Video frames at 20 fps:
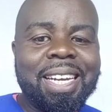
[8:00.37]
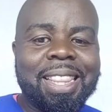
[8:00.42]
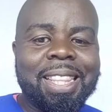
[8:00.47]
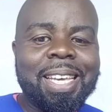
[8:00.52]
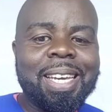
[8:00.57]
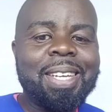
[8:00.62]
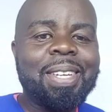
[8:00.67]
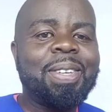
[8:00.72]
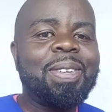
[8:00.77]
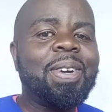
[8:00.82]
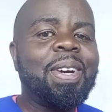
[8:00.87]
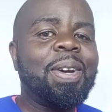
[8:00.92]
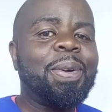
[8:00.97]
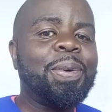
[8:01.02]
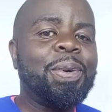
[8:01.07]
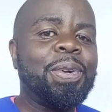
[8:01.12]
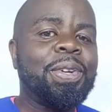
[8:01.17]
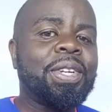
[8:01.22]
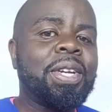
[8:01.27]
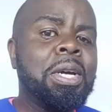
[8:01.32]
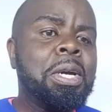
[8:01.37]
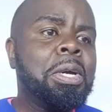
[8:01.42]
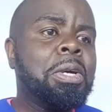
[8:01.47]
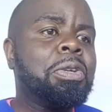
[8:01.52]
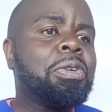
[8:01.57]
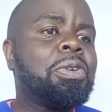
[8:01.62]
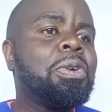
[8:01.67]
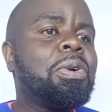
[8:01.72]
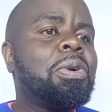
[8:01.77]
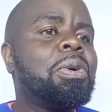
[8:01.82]
Thank you a lot.
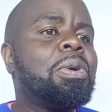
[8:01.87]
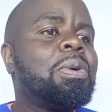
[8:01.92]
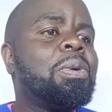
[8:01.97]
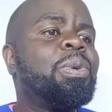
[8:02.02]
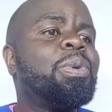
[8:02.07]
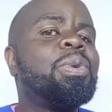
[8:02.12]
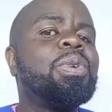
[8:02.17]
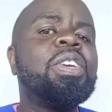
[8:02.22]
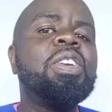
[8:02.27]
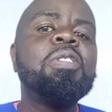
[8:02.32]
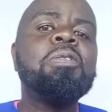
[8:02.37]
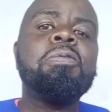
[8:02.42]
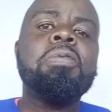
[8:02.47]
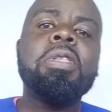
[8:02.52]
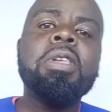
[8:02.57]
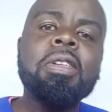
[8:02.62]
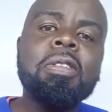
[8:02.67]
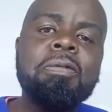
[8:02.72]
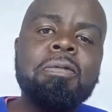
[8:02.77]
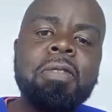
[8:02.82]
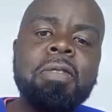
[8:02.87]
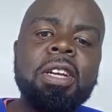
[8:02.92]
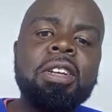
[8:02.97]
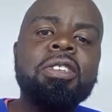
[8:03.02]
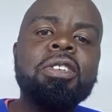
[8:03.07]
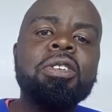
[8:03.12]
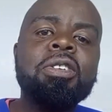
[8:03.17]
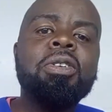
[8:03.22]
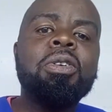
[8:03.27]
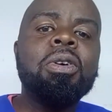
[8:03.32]
So if these
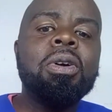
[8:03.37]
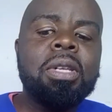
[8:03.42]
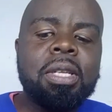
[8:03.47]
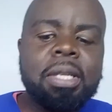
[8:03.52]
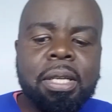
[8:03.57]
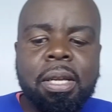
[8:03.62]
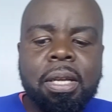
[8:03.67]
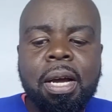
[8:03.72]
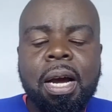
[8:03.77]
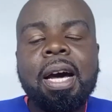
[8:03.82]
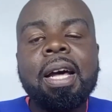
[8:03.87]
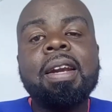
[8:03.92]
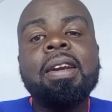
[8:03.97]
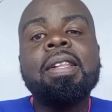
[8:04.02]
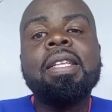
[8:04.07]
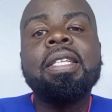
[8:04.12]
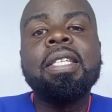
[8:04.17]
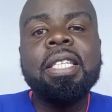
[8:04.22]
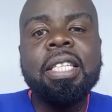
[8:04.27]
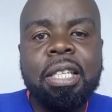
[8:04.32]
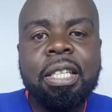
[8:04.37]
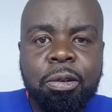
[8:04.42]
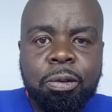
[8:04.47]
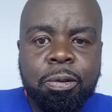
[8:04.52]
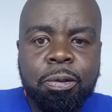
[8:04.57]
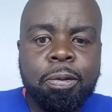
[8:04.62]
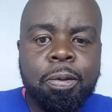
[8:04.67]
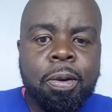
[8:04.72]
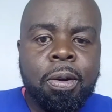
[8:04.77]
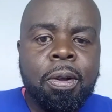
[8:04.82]
ventricles are stiff
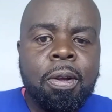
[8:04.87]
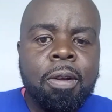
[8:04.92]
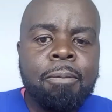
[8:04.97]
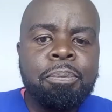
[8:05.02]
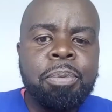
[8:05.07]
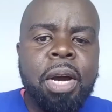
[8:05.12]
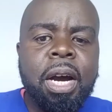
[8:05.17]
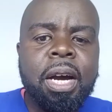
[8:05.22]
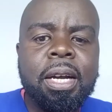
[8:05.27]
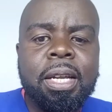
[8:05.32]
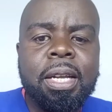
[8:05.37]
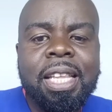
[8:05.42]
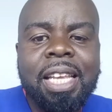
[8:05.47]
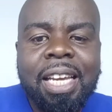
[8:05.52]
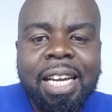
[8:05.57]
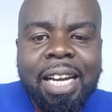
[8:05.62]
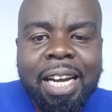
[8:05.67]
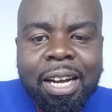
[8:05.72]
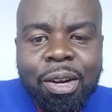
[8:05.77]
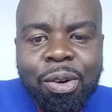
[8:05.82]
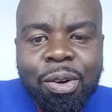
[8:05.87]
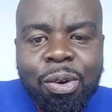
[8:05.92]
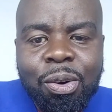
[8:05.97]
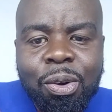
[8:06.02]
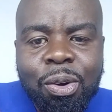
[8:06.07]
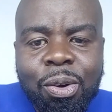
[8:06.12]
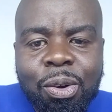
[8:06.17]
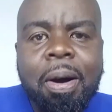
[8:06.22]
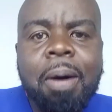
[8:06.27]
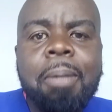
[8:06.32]
and they
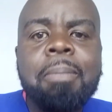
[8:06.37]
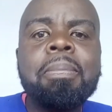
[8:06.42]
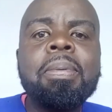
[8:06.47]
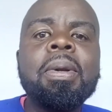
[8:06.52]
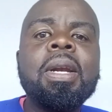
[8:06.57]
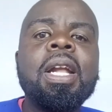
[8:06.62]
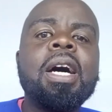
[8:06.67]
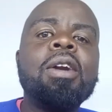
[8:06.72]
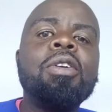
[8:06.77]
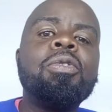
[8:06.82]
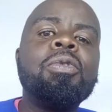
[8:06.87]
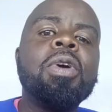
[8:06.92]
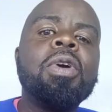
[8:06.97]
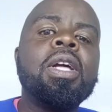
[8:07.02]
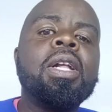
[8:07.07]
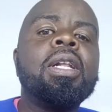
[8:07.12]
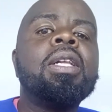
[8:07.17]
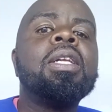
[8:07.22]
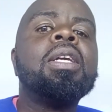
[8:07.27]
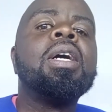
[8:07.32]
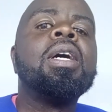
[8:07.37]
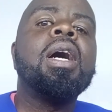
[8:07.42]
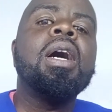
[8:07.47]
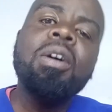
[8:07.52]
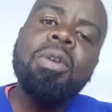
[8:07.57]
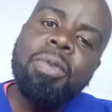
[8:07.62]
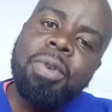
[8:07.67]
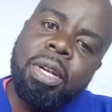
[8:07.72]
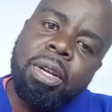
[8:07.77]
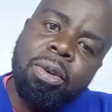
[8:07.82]
cannot pump blood well, how
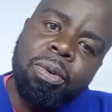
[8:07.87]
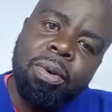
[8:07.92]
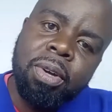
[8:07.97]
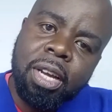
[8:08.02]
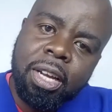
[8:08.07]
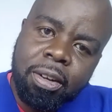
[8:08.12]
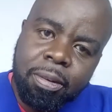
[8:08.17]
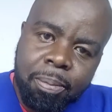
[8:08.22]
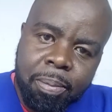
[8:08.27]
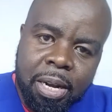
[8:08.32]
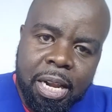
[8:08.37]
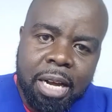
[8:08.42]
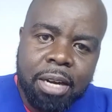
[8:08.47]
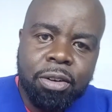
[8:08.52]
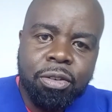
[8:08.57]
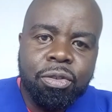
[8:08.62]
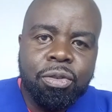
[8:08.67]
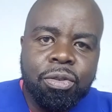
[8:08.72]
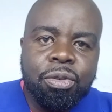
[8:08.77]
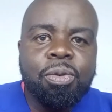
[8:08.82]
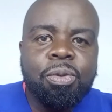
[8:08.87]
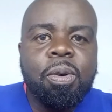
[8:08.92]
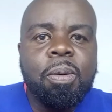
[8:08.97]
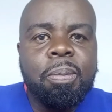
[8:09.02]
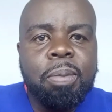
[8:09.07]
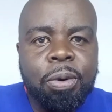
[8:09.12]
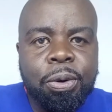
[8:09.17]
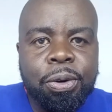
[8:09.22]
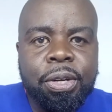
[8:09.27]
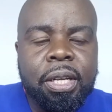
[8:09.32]
will you get blood to your
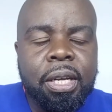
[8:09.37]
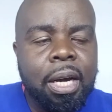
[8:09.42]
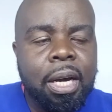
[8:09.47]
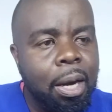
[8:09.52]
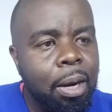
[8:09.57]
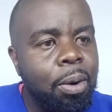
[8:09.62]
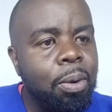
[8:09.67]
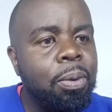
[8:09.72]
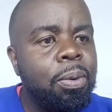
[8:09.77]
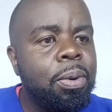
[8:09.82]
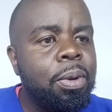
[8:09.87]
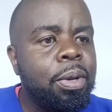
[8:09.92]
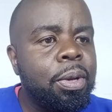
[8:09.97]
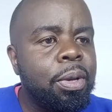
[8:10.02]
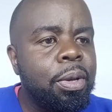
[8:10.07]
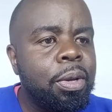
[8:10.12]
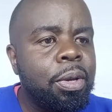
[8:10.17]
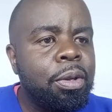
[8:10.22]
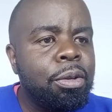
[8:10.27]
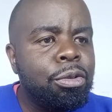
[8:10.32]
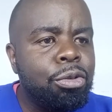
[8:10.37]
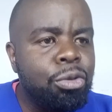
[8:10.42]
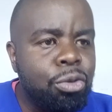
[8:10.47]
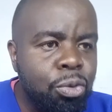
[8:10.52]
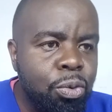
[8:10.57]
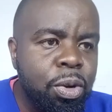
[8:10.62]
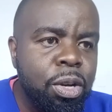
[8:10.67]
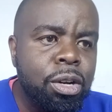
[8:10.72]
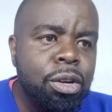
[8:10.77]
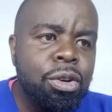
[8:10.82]
body? How? You
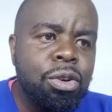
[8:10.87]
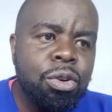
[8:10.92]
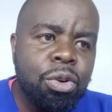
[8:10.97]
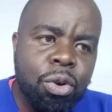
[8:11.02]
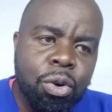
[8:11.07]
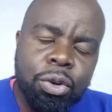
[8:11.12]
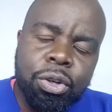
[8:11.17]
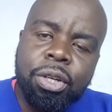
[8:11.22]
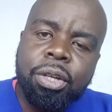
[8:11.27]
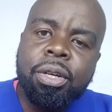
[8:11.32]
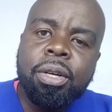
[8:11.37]
will not.